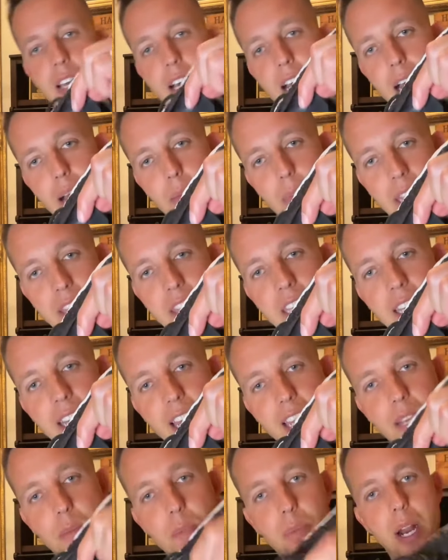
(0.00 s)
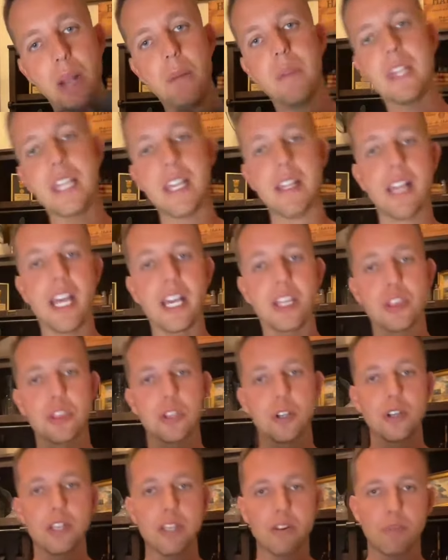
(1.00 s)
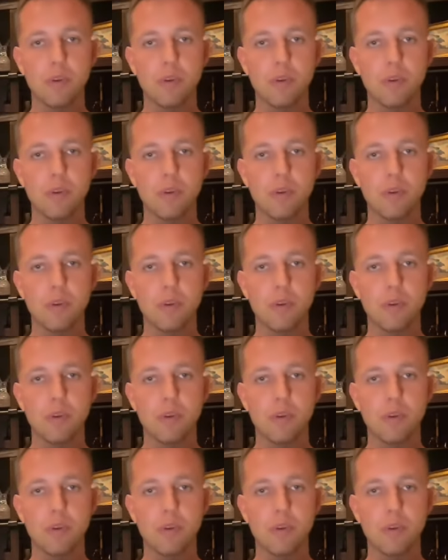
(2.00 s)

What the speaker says: I think I can probably get like 30